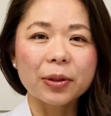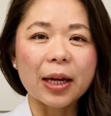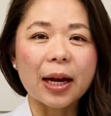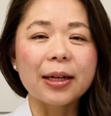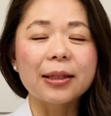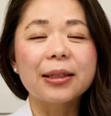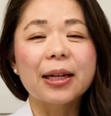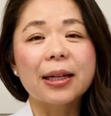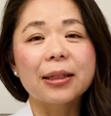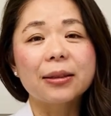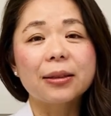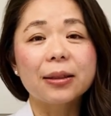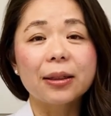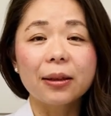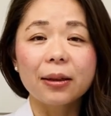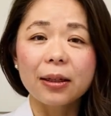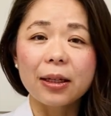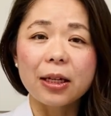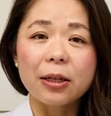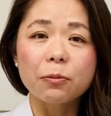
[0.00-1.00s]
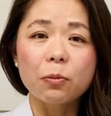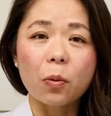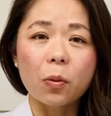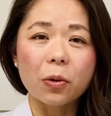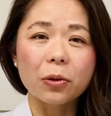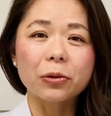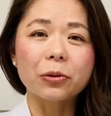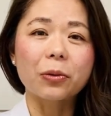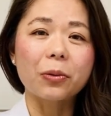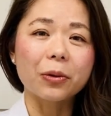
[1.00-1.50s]
I tend to lean
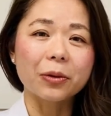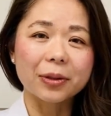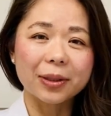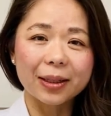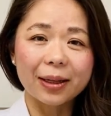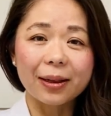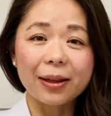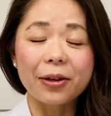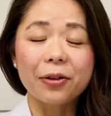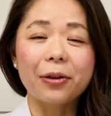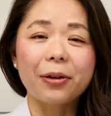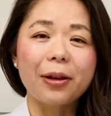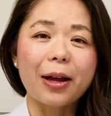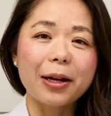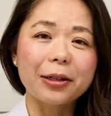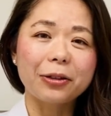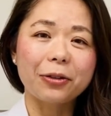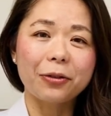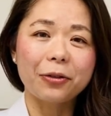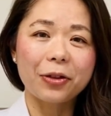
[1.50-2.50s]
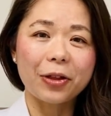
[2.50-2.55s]
more towards clear aligner